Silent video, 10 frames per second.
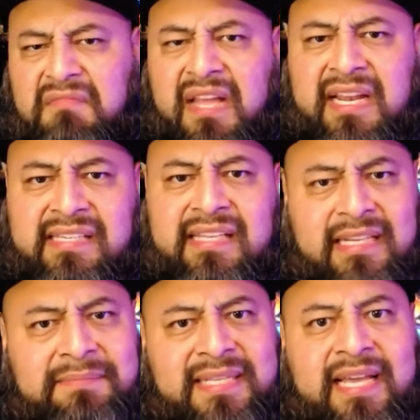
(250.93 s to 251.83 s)
And I said,
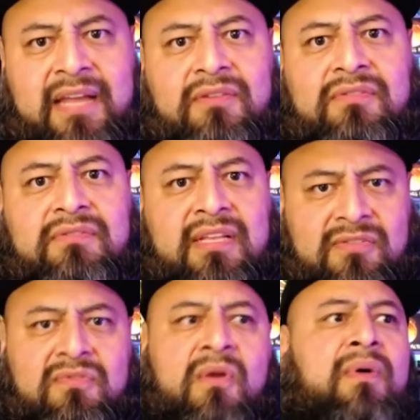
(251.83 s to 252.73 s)
that's my title. That's
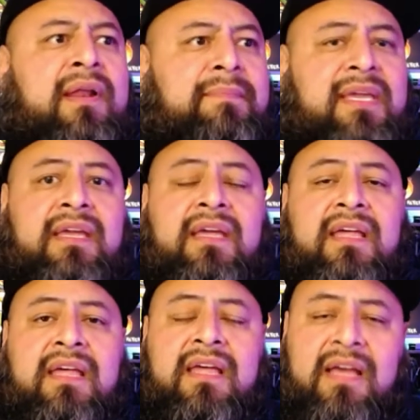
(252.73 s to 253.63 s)
who I wanna be.
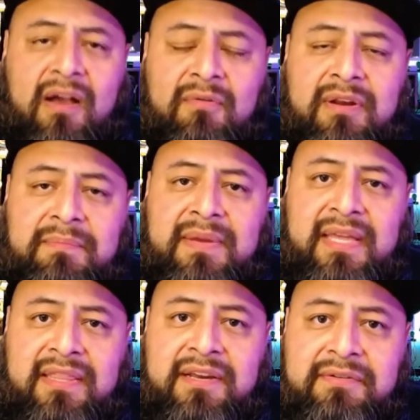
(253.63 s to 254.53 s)
I wanna be
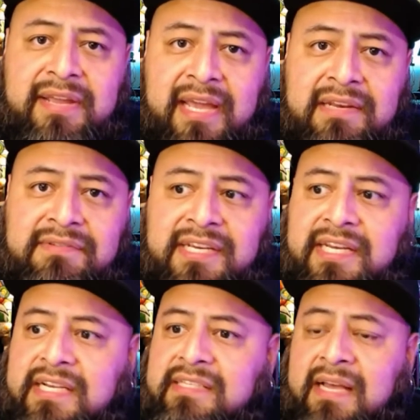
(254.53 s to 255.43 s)
the creative
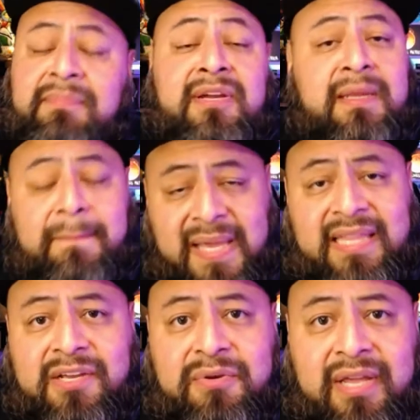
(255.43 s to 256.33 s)
genius. I'm gonna be
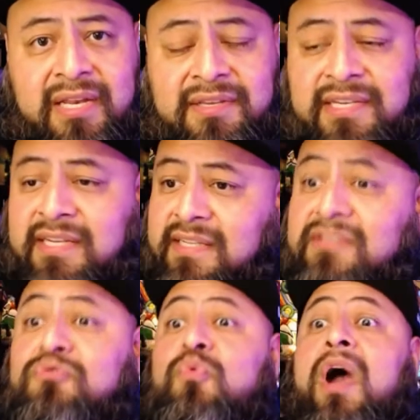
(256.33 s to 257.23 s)
the creative genius. This
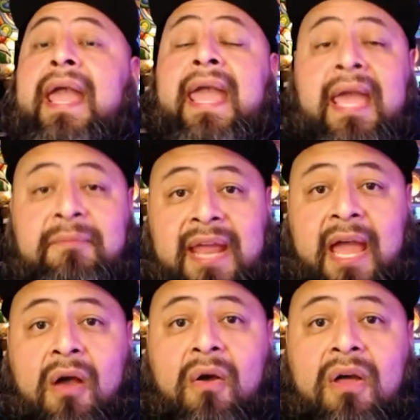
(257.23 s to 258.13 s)
is who I am
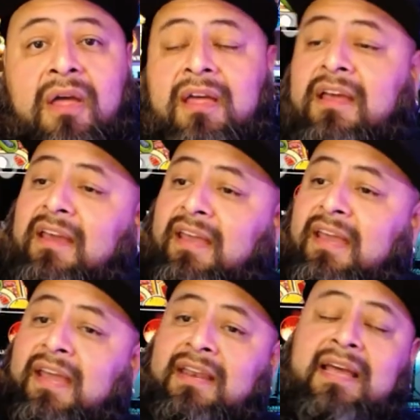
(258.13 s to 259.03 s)
now.
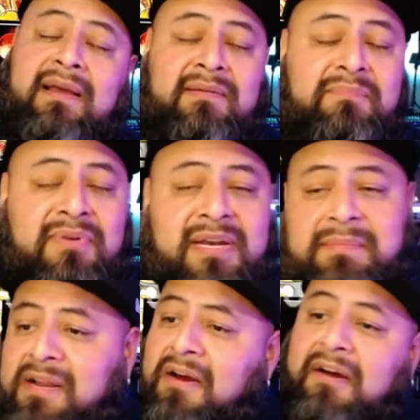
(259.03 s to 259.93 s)
And I uh, printed
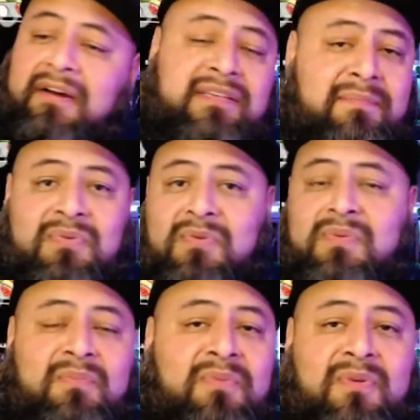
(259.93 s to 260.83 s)
my cards, and boom,
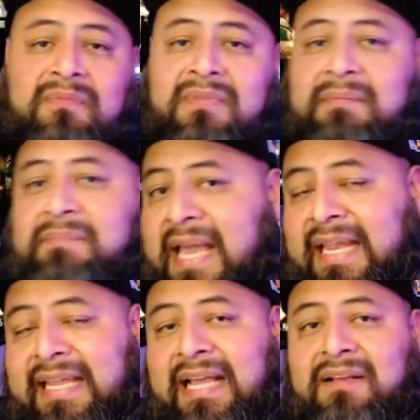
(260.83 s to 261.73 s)
boom, boom. I'm
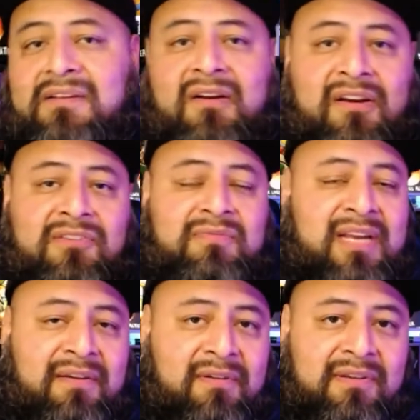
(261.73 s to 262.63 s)
handing out cards
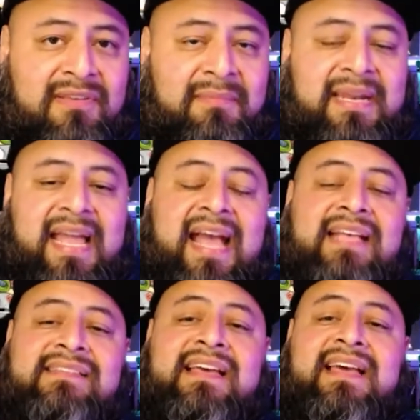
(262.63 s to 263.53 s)
whenever somebody asks.